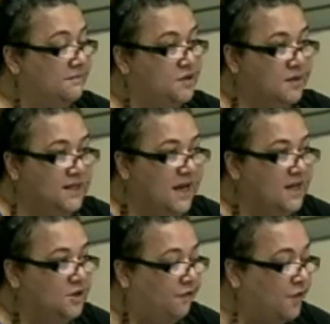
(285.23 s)
to
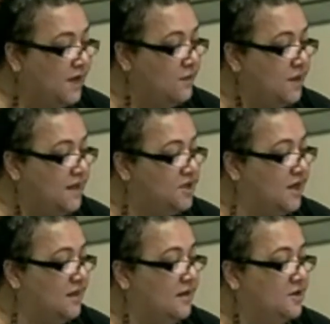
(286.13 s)
engage fully with each
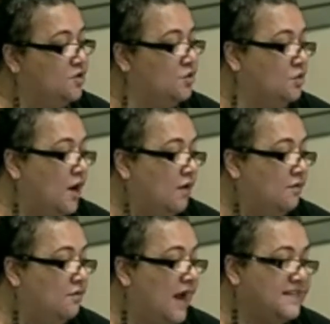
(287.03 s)
other, to
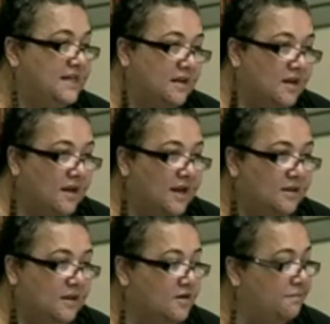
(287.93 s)

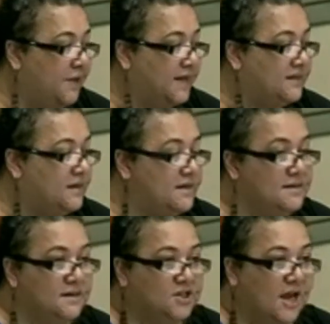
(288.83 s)
articulate the
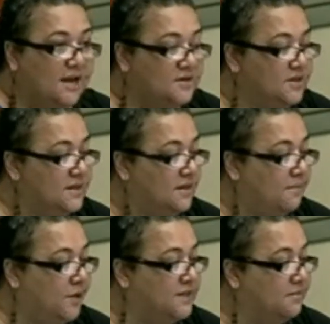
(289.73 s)
complexities, the challenges, and
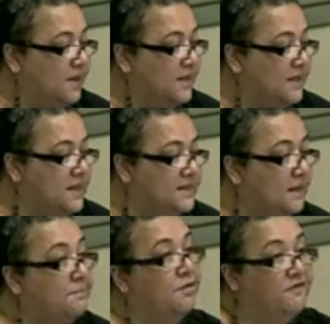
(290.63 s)
the possibilities,
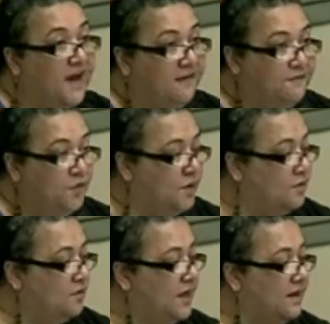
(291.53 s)
and provide
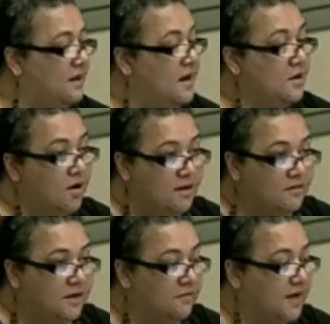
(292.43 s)
forward-looking
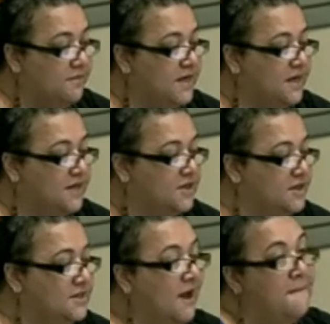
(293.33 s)
concrete
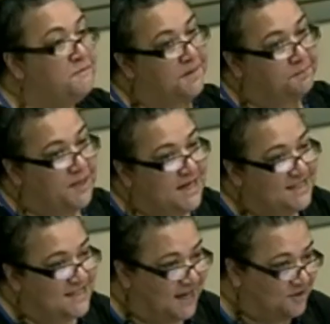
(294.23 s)
recommendations. But
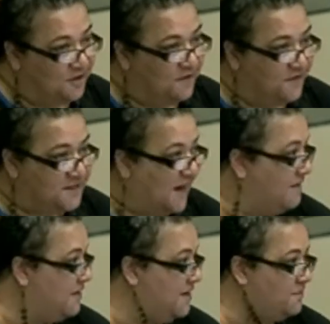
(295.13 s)
please take note of the
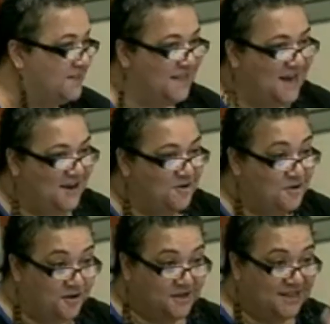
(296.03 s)
timekeepers that I
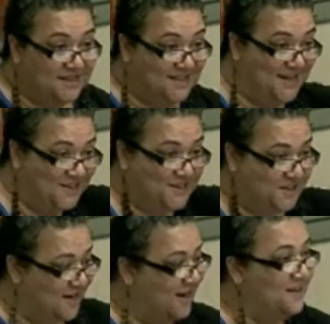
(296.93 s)
know are assisting us
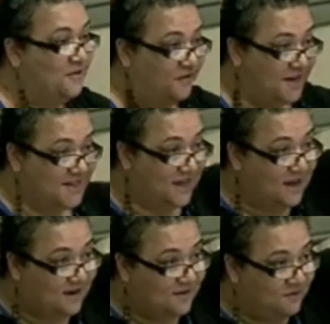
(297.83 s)
today in the front
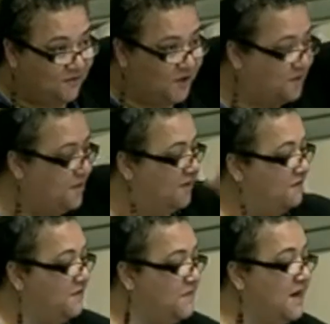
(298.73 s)
here. We've got a
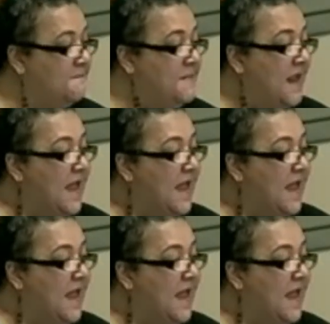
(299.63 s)
wave from there.